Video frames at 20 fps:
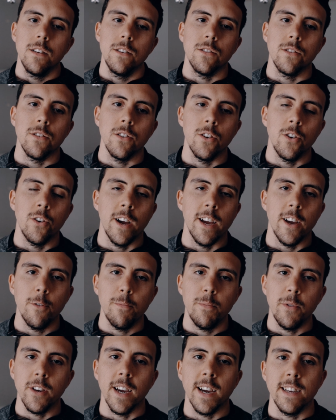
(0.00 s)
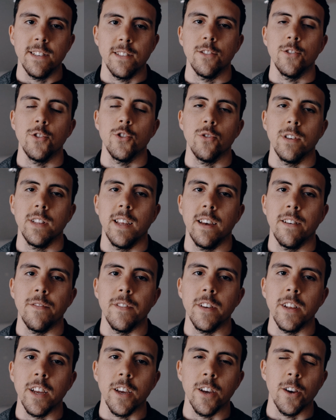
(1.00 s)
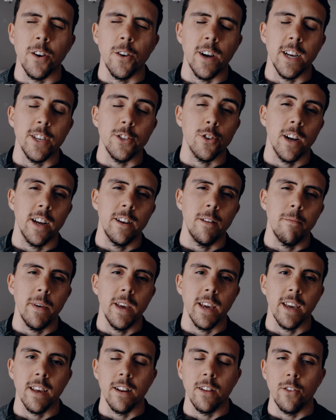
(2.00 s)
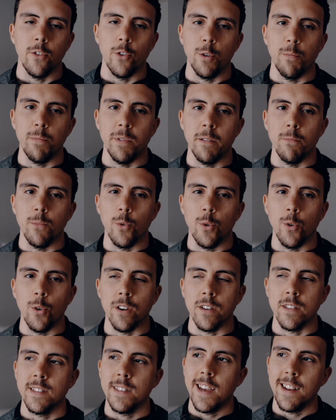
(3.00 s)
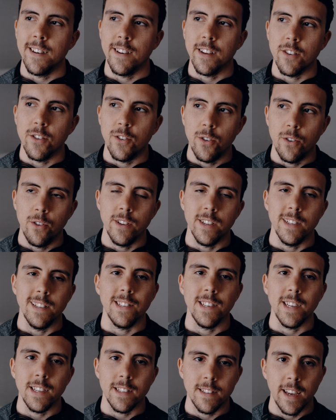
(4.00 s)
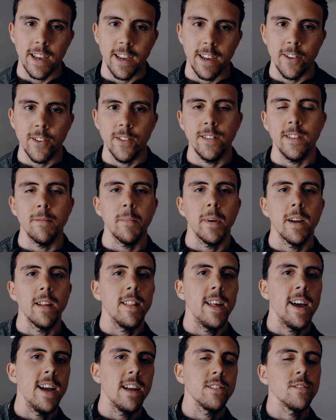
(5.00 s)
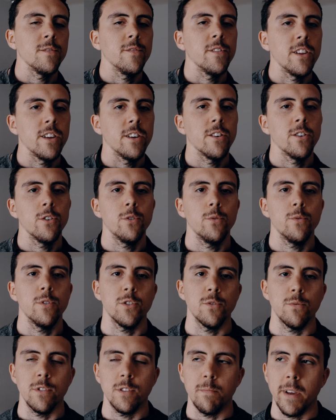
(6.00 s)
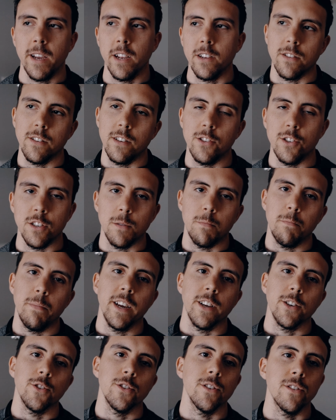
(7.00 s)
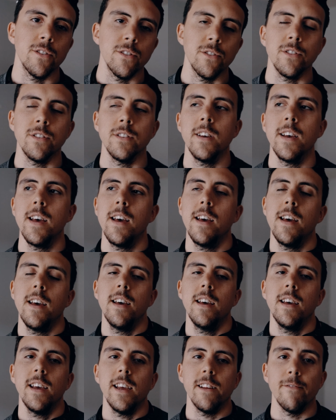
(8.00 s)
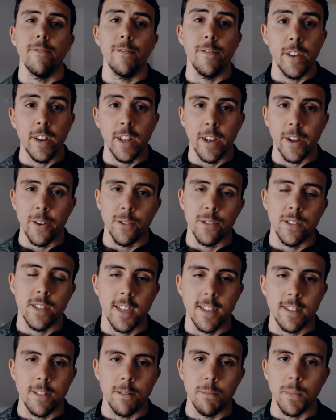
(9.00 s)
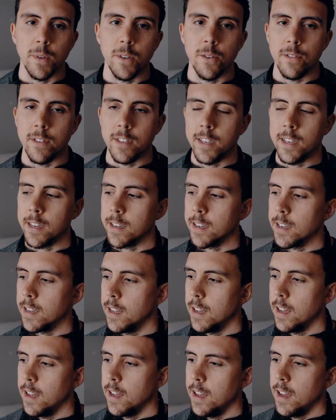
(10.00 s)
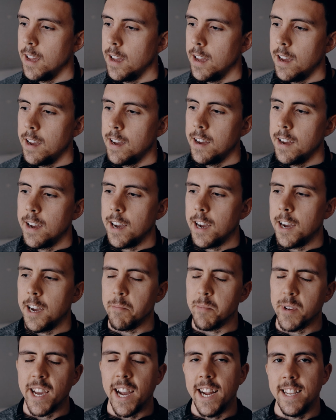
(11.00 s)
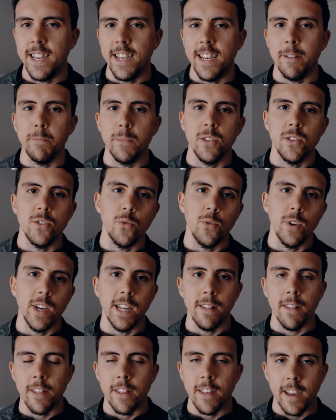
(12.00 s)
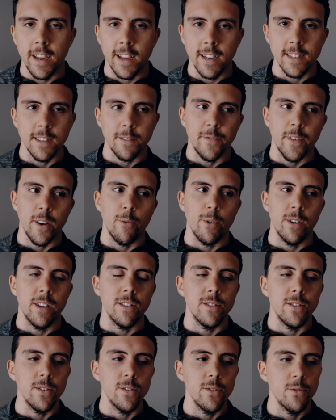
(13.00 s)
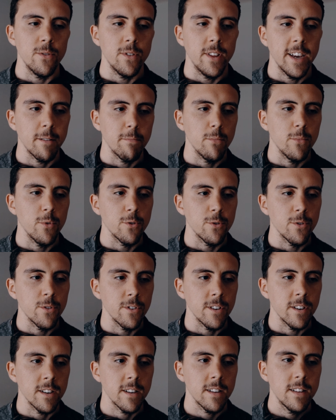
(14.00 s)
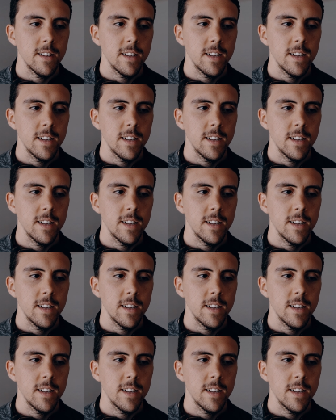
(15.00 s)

So I hope you guys enjoyed that video. I tried to make it a little bit more technical and detailed than my last video, which was basically just pictures and video set to music. I'm kind of in between things if I want to do like more